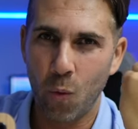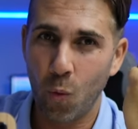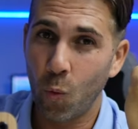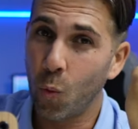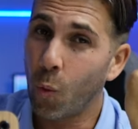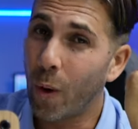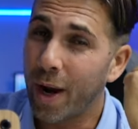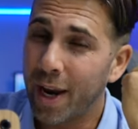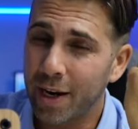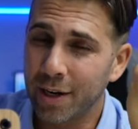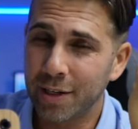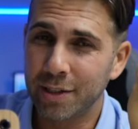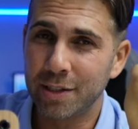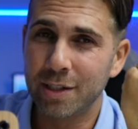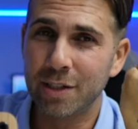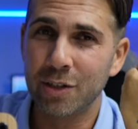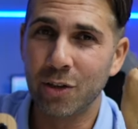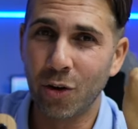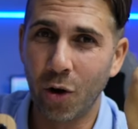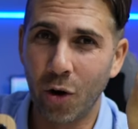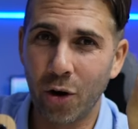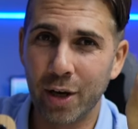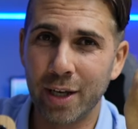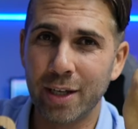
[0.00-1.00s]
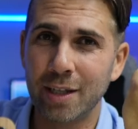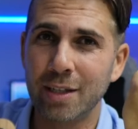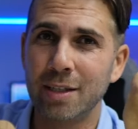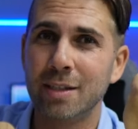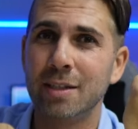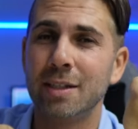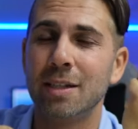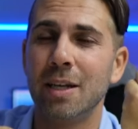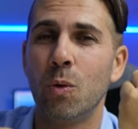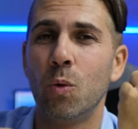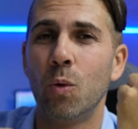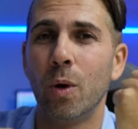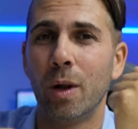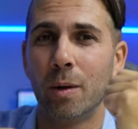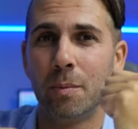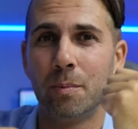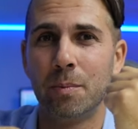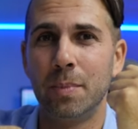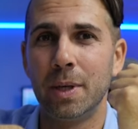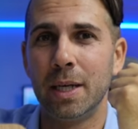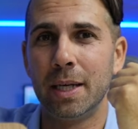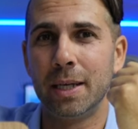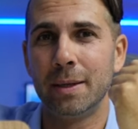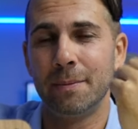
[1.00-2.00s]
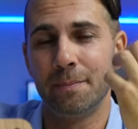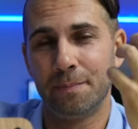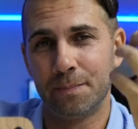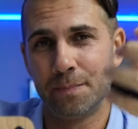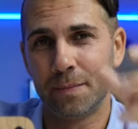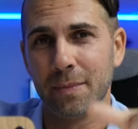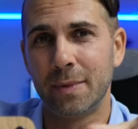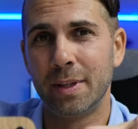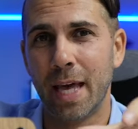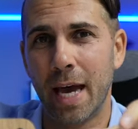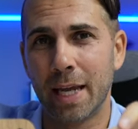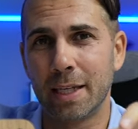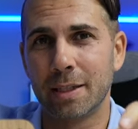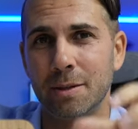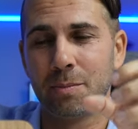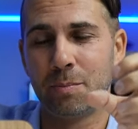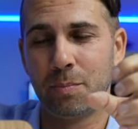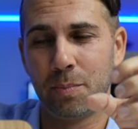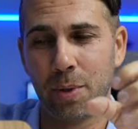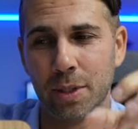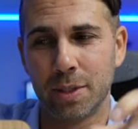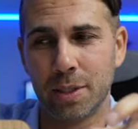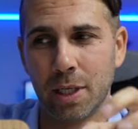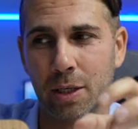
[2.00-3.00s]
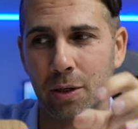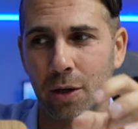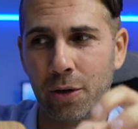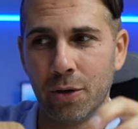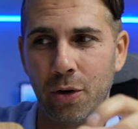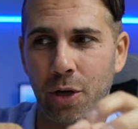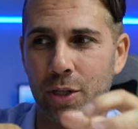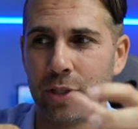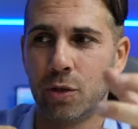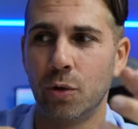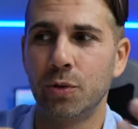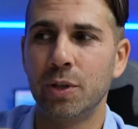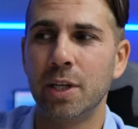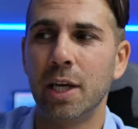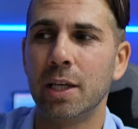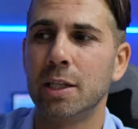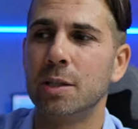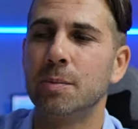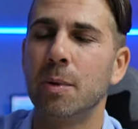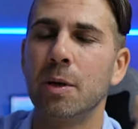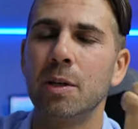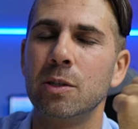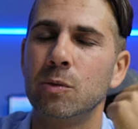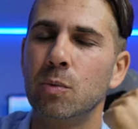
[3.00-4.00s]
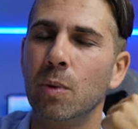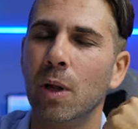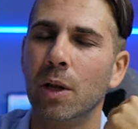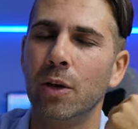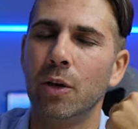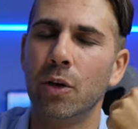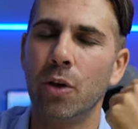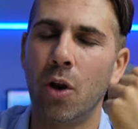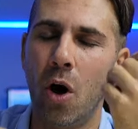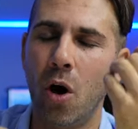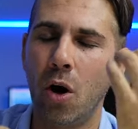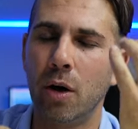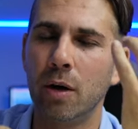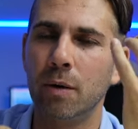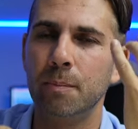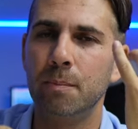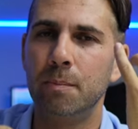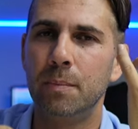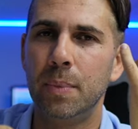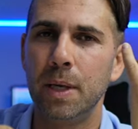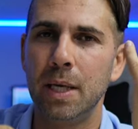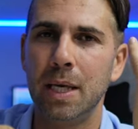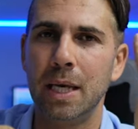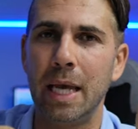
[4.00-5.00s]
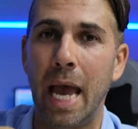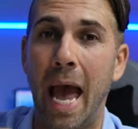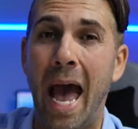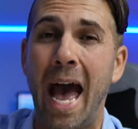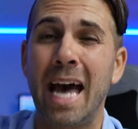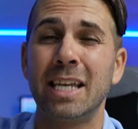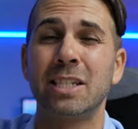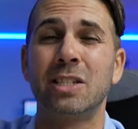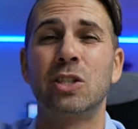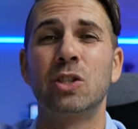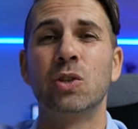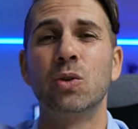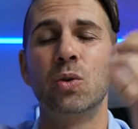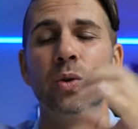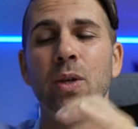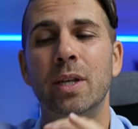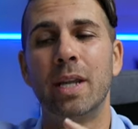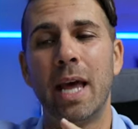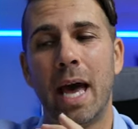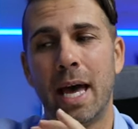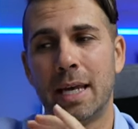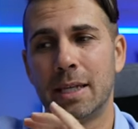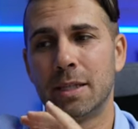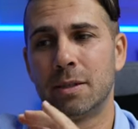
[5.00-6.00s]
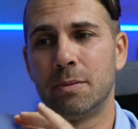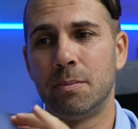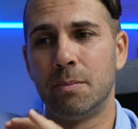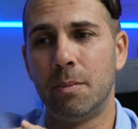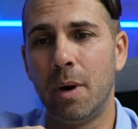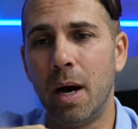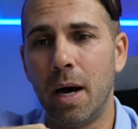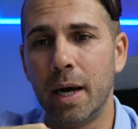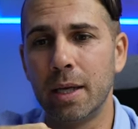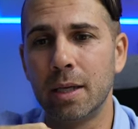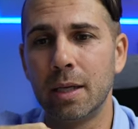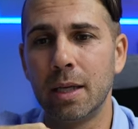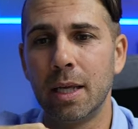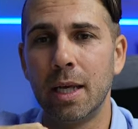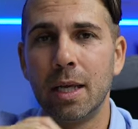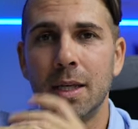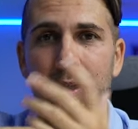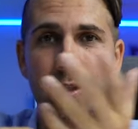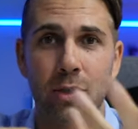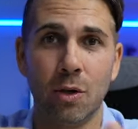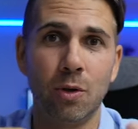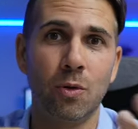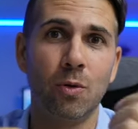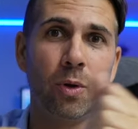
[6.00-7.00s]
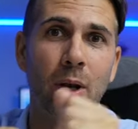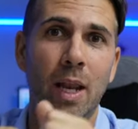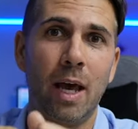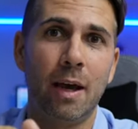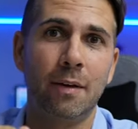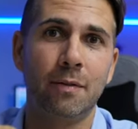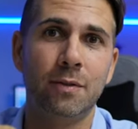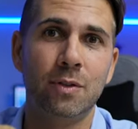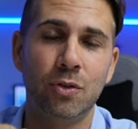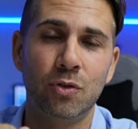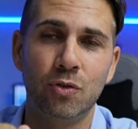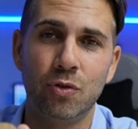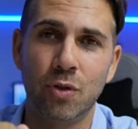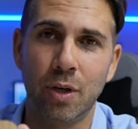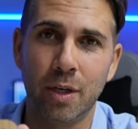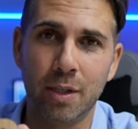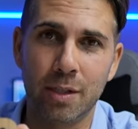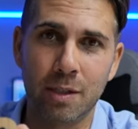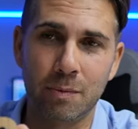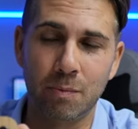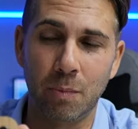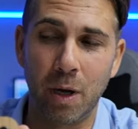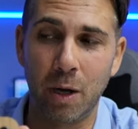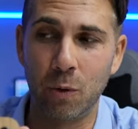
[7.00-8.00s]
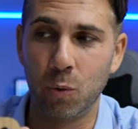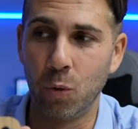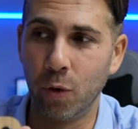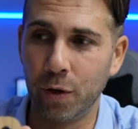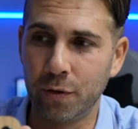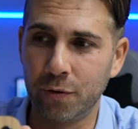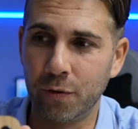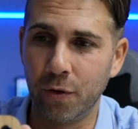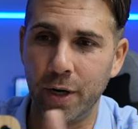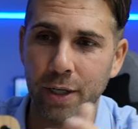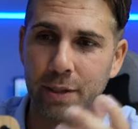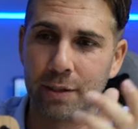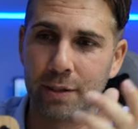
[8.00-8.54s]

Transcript: weird noise, will be that particular noise. So the experience will not be as good as mine, so you will have to trust my word for